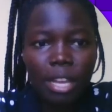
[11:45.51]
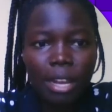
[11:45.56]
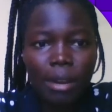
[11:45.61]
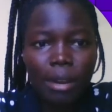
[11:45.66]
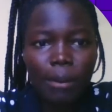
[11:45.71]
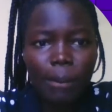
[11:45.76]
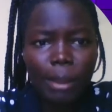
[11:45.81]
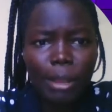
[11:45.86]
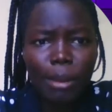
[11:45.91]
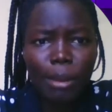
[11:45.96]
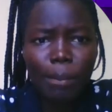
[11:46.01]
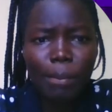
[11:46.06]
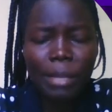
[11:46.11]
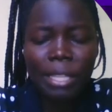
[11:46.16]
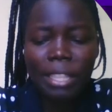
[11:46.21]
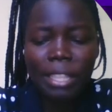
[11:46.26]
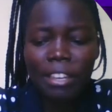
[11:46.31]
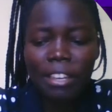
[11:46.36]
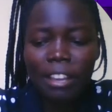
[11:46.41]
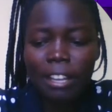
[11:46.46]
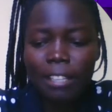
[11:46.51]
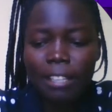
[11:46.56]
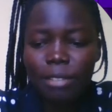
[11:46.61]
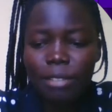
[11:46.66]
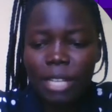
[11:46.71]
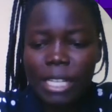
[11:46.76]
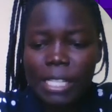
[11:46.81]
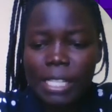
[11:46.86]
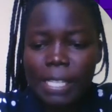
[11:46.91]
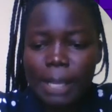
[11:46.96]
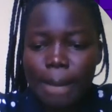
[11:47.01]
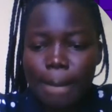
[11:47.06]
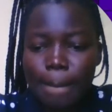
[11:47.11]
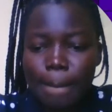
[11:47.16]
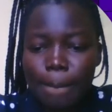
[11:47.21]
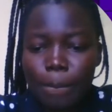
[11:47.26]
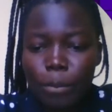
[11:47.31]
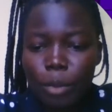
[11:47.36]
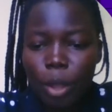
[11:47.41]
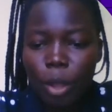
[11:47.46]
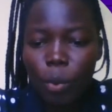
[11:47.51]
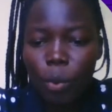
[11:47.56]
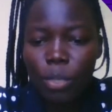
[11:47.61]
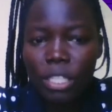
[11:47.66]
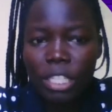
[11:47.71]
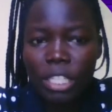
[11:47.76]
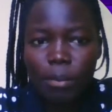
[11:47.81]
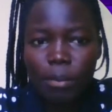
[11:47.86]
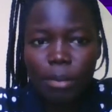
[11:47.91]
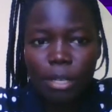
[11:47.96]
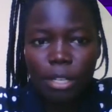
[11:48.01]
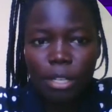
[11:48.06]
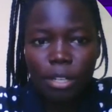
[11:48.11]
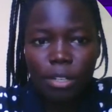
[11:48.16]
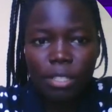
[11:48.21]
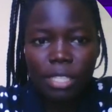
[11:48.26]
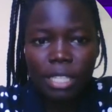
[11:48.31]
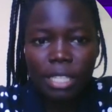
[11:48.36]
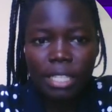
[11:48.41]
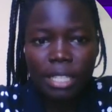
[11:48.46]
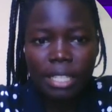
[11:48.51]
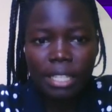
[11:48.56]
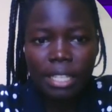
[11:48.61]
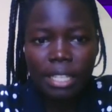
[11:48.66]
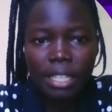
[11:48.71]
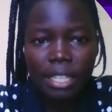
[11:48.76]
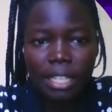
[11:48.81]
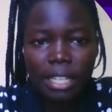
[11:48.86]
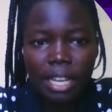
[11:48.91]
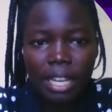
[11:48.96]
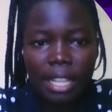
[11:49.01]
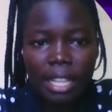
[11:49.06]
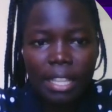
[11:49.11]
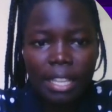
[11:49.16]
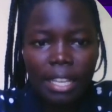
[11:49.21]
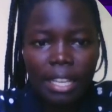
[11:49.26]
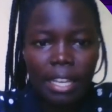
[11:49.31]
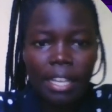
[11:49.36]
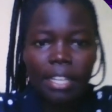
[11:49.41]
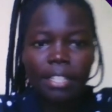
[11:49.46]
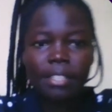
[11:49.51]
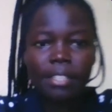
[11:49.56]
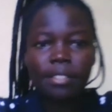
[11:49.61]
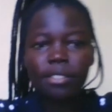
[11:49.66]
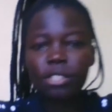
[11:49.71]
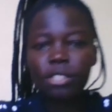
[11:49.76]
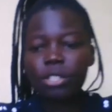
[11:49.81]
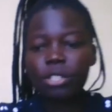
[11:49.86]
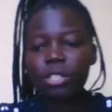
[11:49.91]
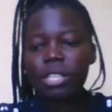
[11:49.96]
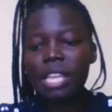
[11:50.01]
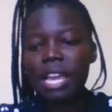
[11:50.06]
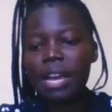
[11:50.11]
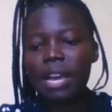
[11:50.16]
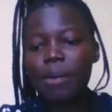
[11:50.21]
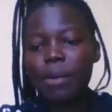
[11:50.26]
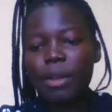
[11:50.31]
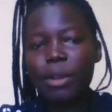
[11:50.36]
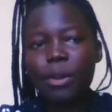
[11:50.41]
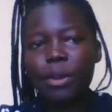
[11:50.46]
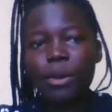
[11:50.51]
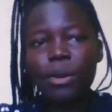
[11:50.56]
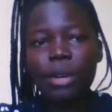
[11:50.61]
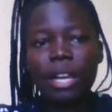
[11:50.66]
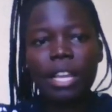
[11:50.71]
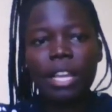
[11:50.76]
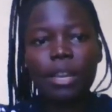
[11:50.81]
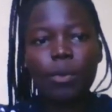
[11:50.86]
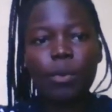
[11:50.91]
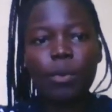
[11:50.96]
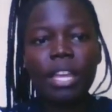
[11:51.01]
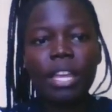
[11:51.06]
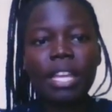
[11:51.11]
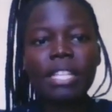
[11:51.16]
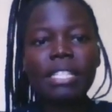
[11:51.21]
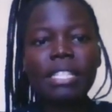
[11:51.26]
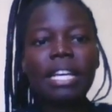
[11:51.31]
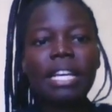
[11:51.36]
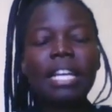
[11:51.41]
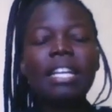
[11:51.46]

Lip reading: We open 3 at first, we shall be closing 3 at the end. So there we go, and we enter,